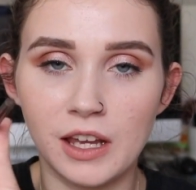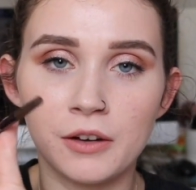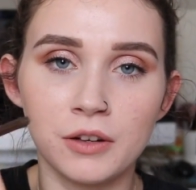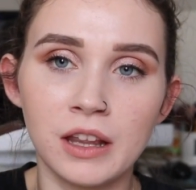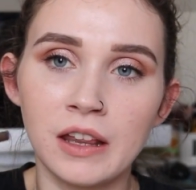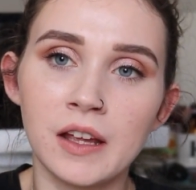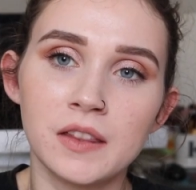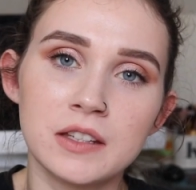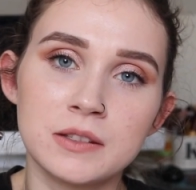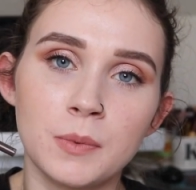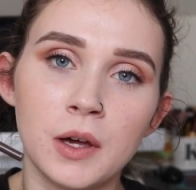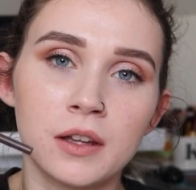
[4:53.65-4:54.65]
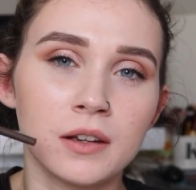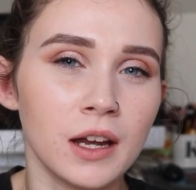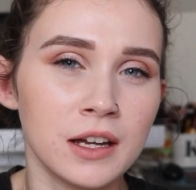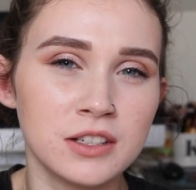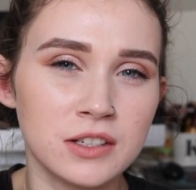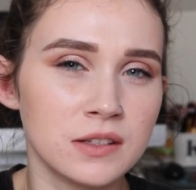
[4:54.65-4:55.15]
I really like this one.
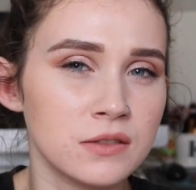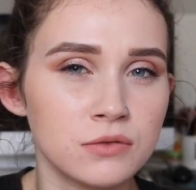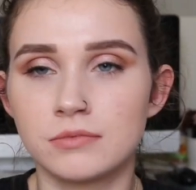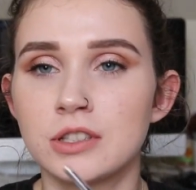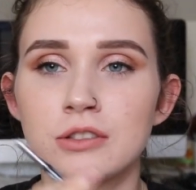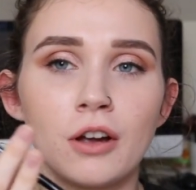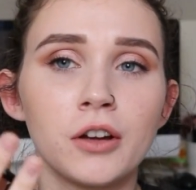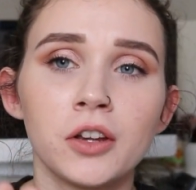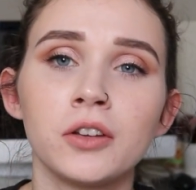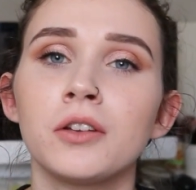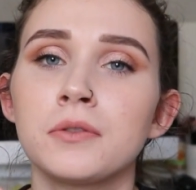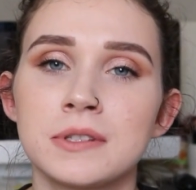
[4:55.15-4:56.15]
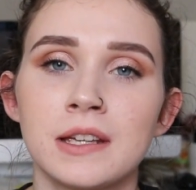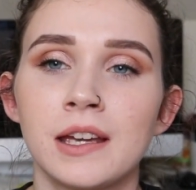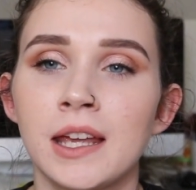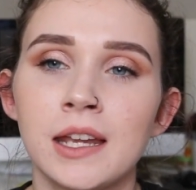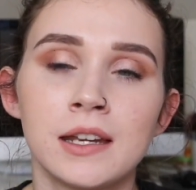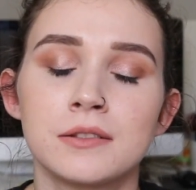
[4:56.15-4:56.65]
I just started using
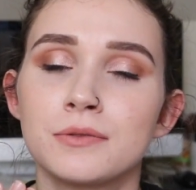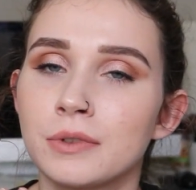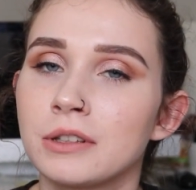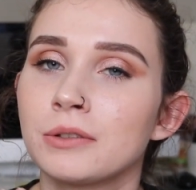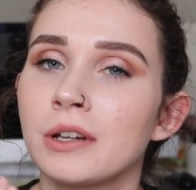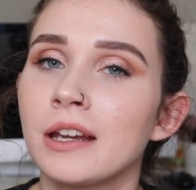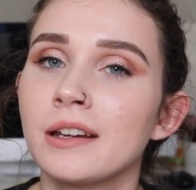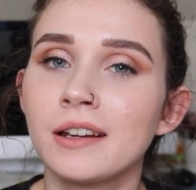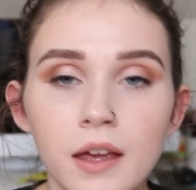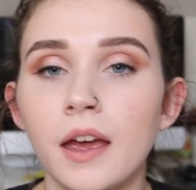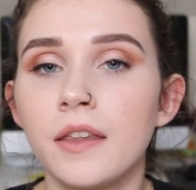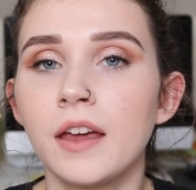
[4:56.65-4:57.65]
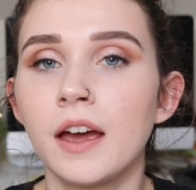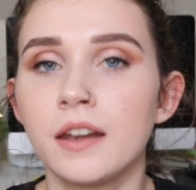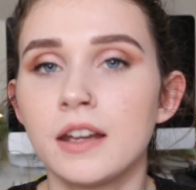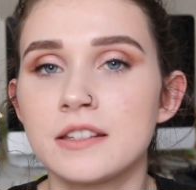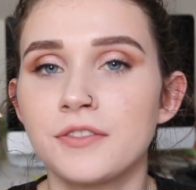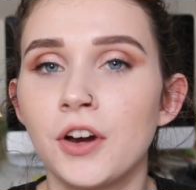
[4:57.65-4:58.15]
it and it's really great. And
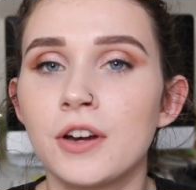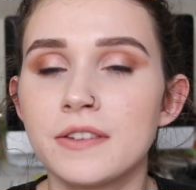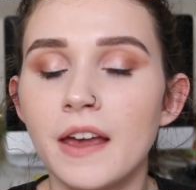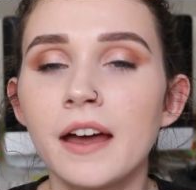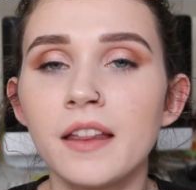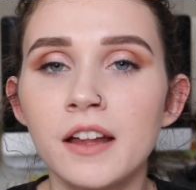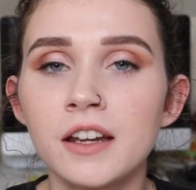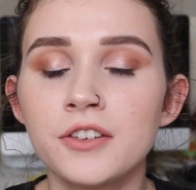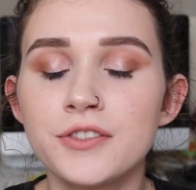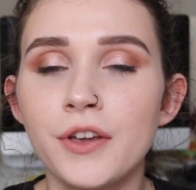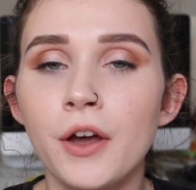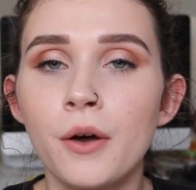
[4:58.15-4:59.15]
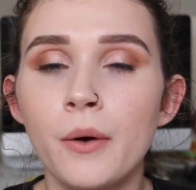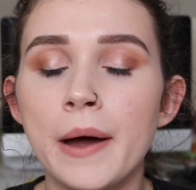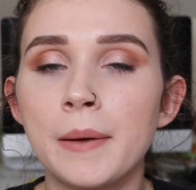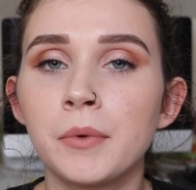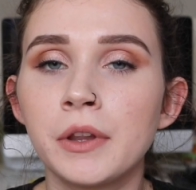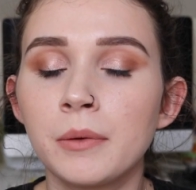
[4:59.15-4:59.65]
then as far as eyeliners go,
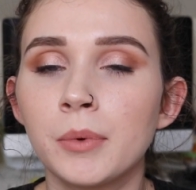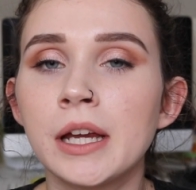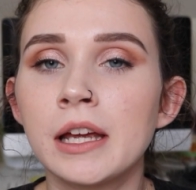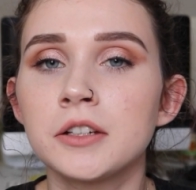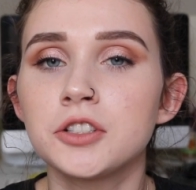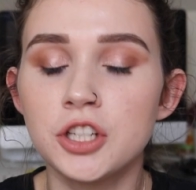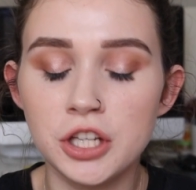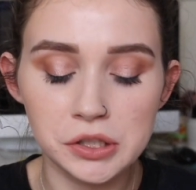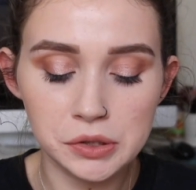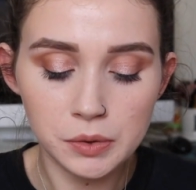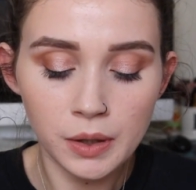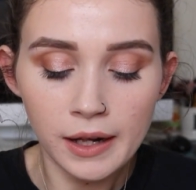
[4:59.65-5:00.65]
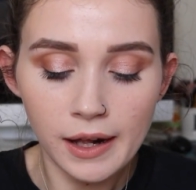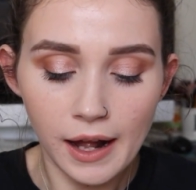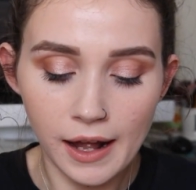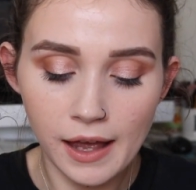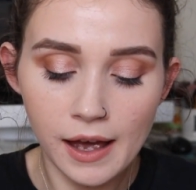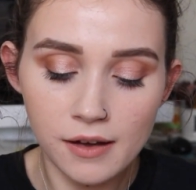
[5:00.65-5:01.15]
I'm only bringing 2.
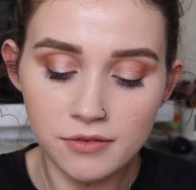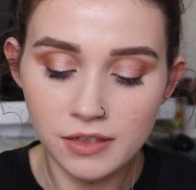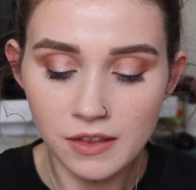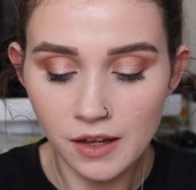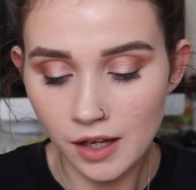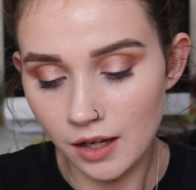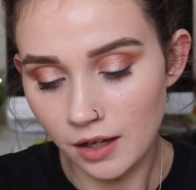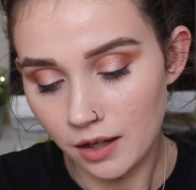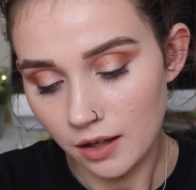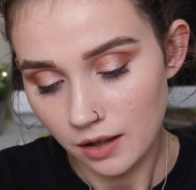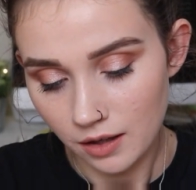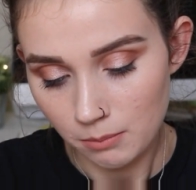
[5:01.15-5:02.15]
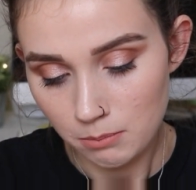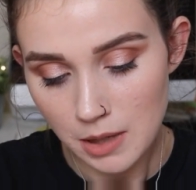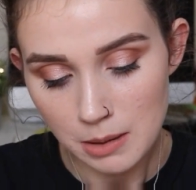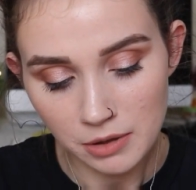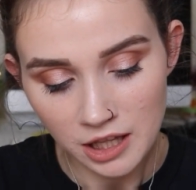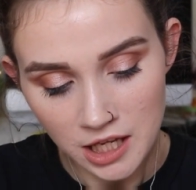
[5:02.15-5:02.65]
I have the
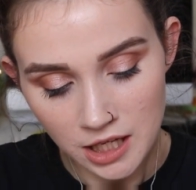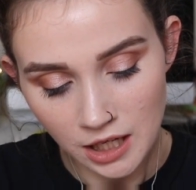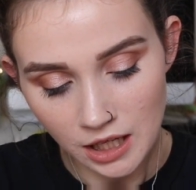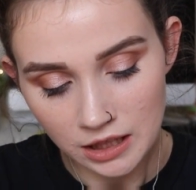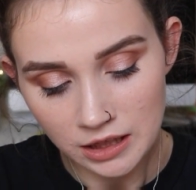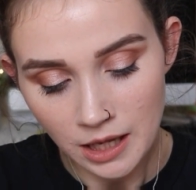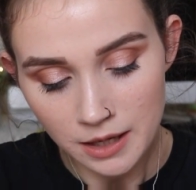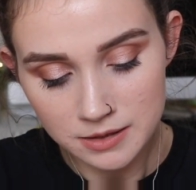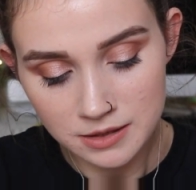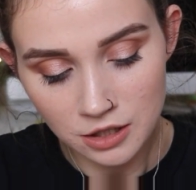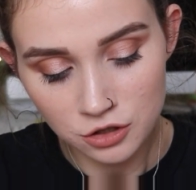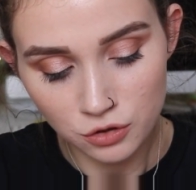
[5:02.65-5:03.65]
Maybelline Lasting